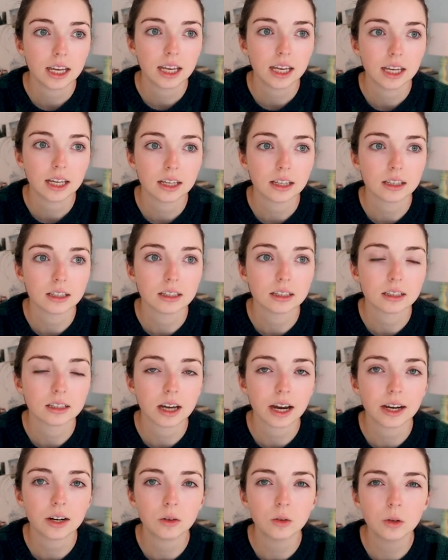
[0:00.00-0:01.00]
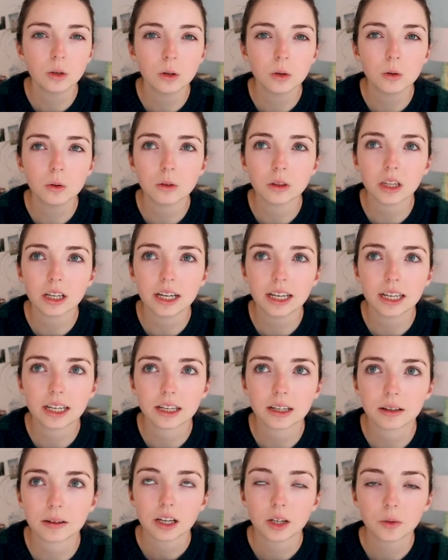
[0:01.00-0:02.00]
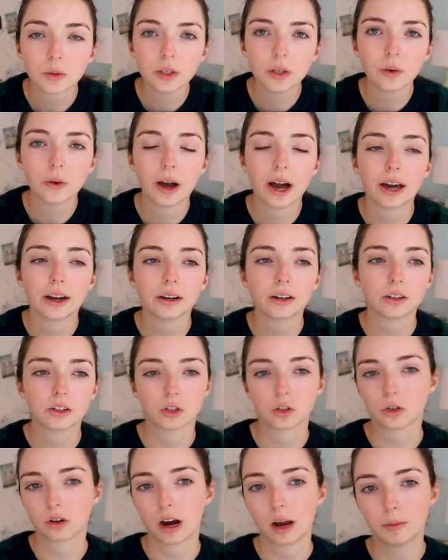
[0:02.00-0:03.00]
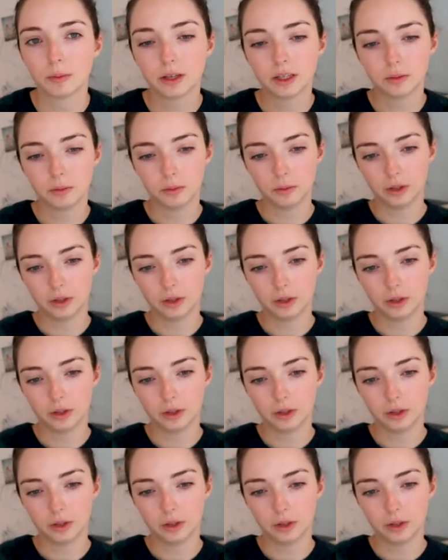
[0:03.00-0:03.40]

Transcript: And I don't know, like I don't really know how to describe it,